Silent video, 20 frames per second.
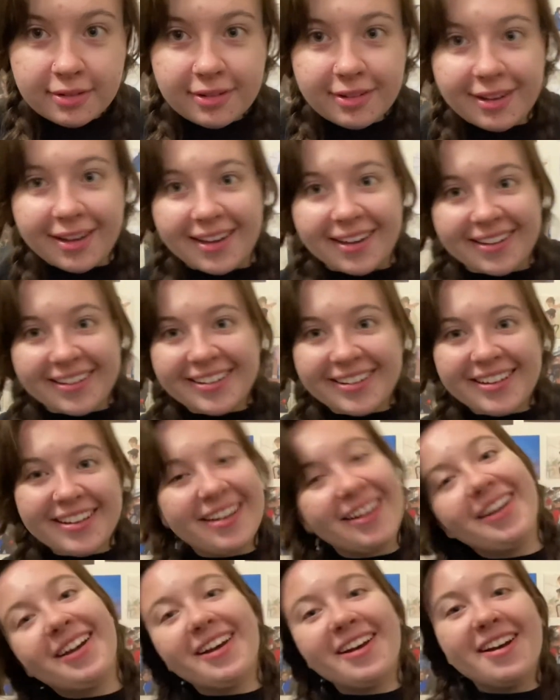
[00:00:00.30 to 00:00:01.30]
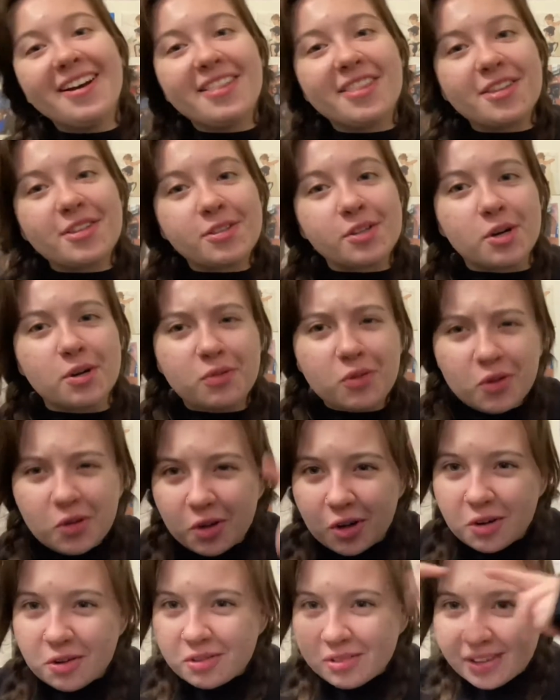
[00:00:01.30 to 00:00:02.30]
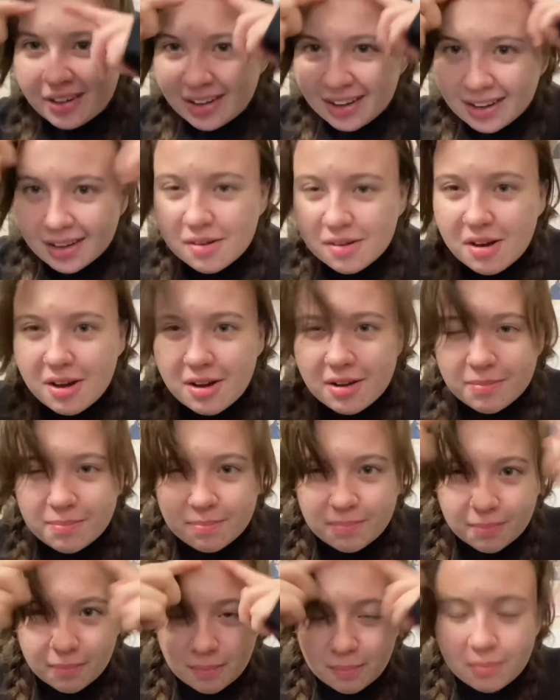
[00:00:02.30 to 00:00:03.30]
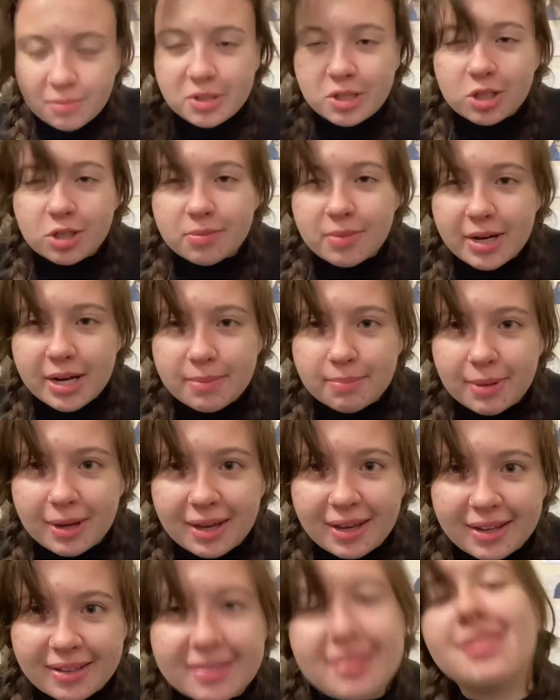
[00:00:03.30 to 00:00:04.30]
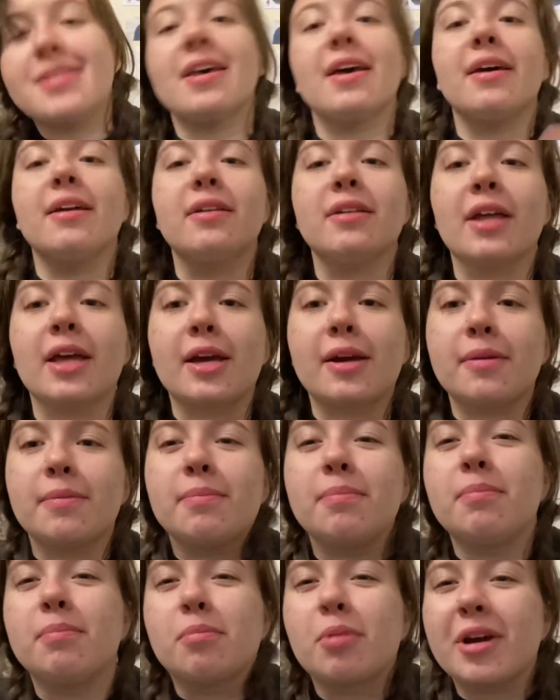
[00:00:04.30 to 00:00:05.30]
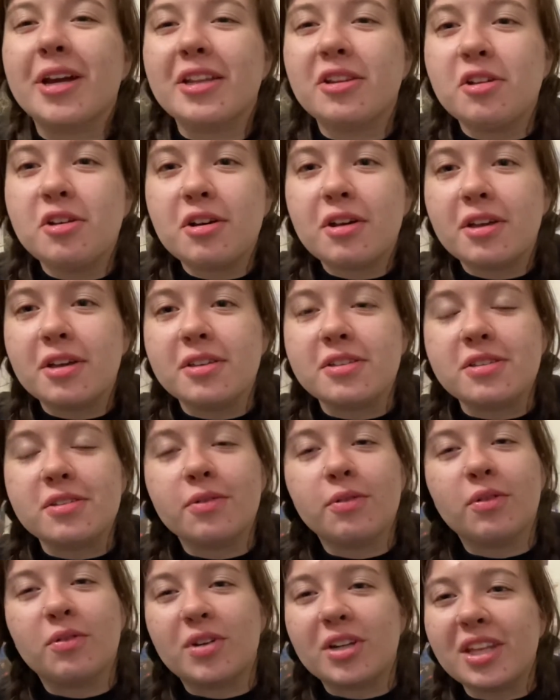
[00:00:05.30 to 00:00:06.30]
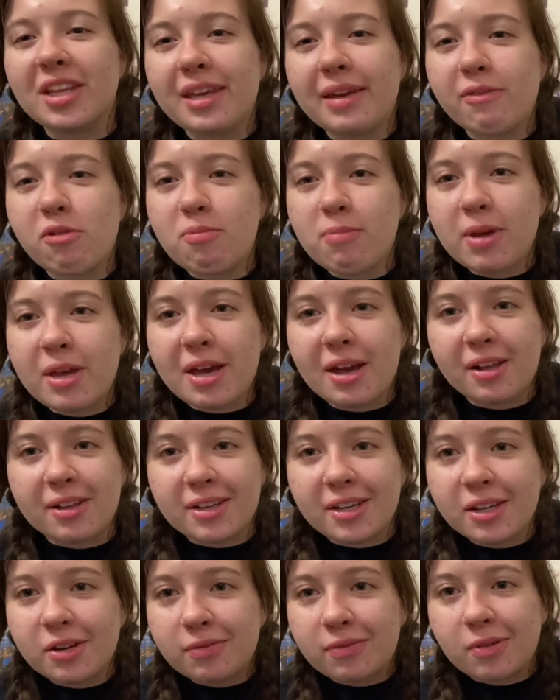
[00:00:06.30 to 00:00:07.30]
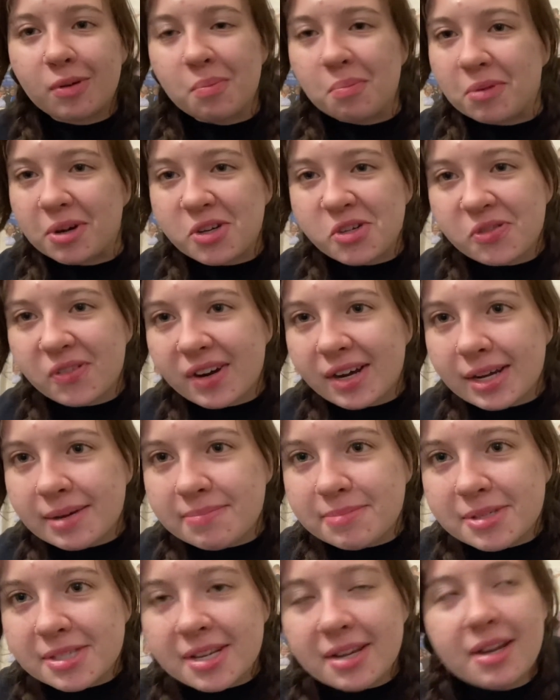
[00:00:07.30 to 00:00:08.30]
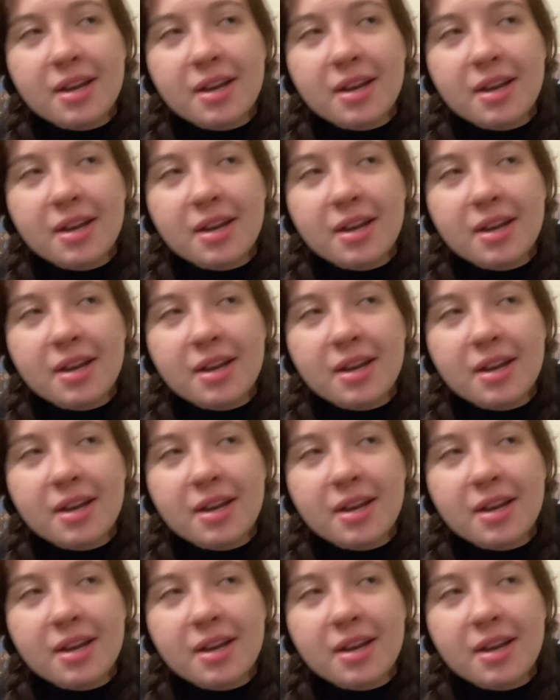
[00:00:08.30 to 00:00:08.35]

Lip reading: Okay. This overgrown, like, too many bangs and, like, braid look is really giving me Alien from Witch vibes.